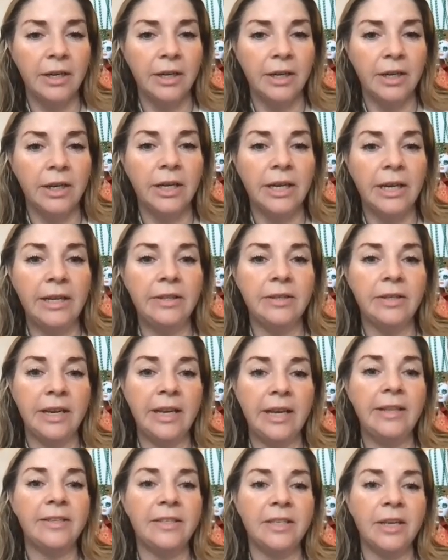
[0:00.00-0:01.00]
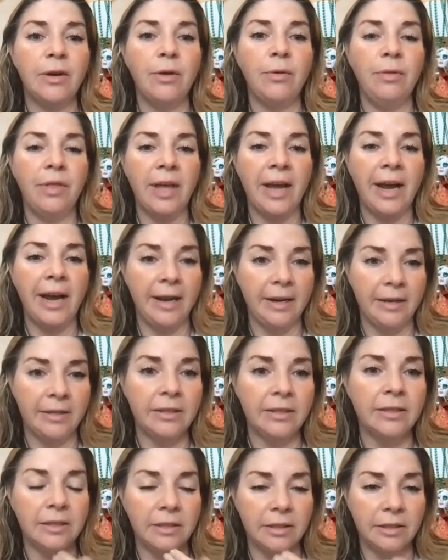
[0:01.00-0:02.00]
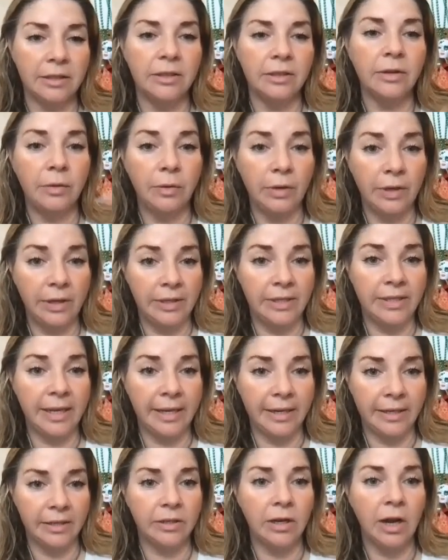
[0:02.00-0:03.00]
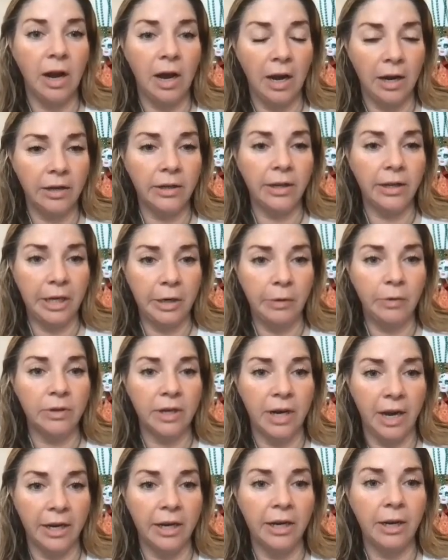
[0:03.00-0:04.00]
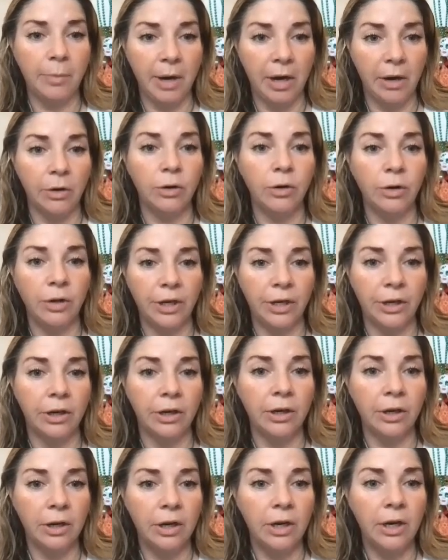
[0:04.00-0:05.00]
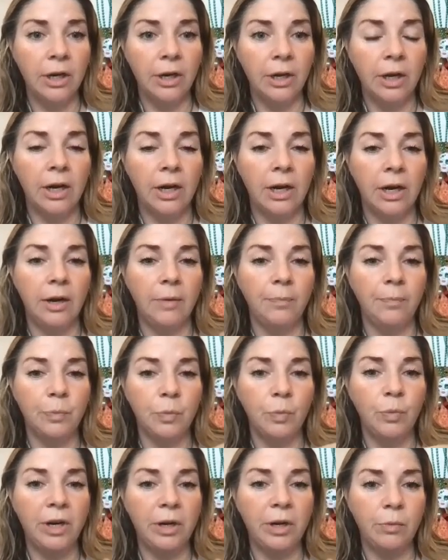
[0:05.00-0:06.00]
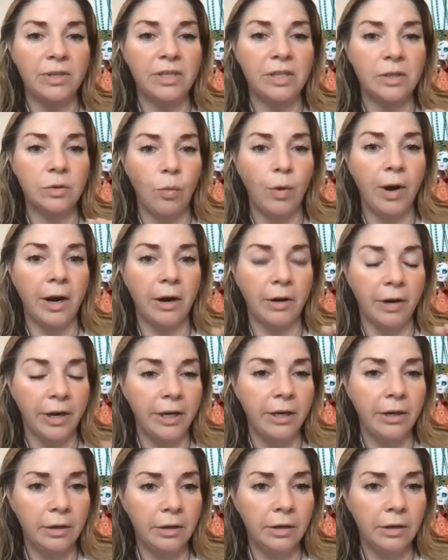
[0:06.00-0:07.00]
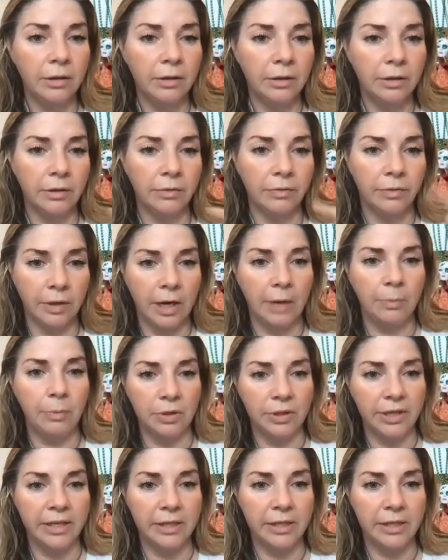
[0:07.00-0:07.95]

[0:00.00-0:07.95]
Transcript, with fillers: Yes. So, so that is that talk like you were talking about earlier um, mm-hmm. when it was squaring a couple mm-hmm.